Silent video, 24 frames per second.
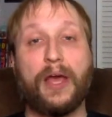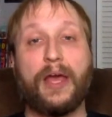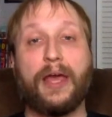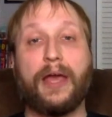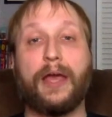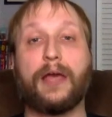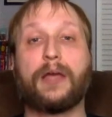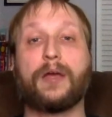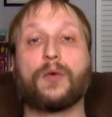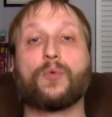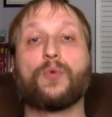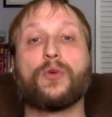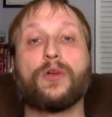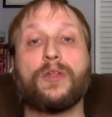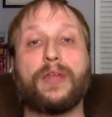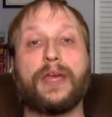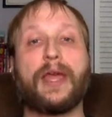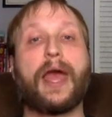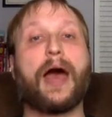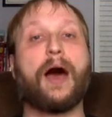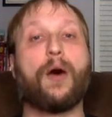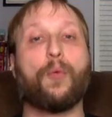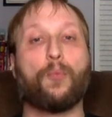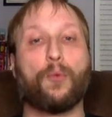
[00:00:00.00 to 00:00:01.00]
it can really
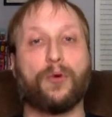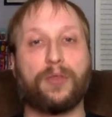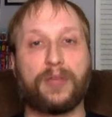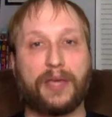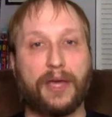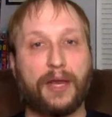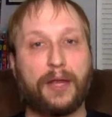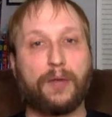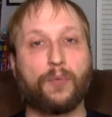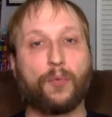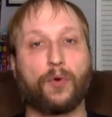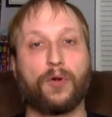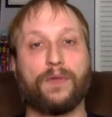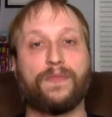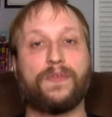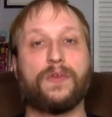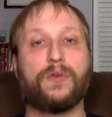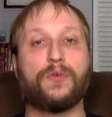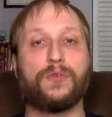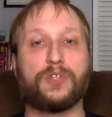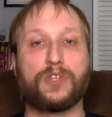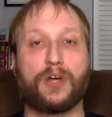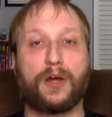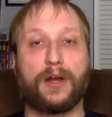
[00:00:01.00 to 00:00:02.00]
help with getting more
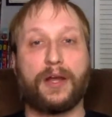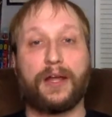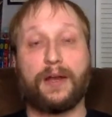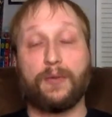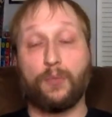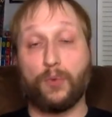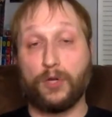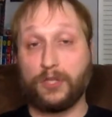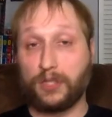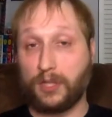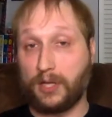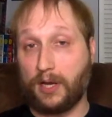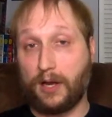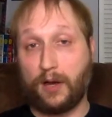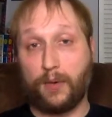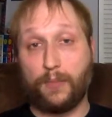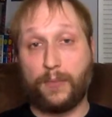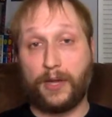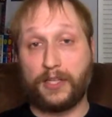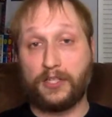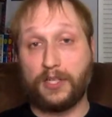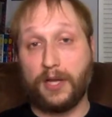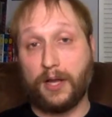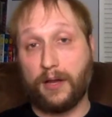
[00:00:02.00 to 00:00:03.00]
views on it, which can help
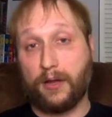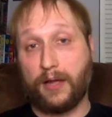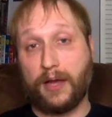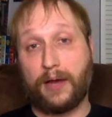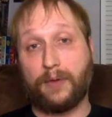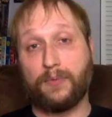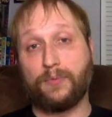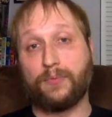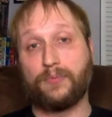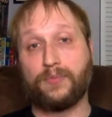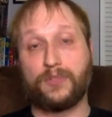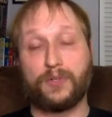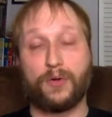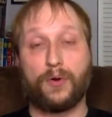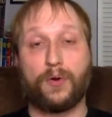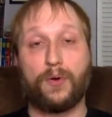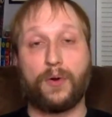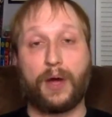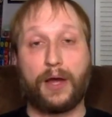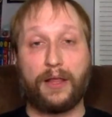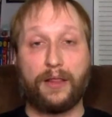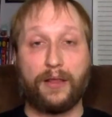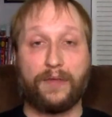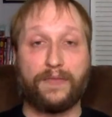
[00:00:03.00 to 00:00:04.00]
my channel out. So
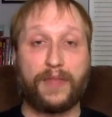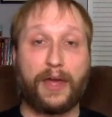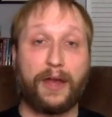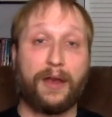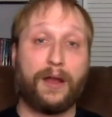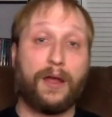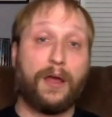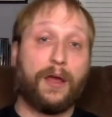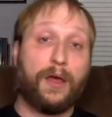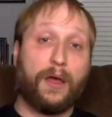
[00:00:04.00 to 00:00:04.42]
I love that.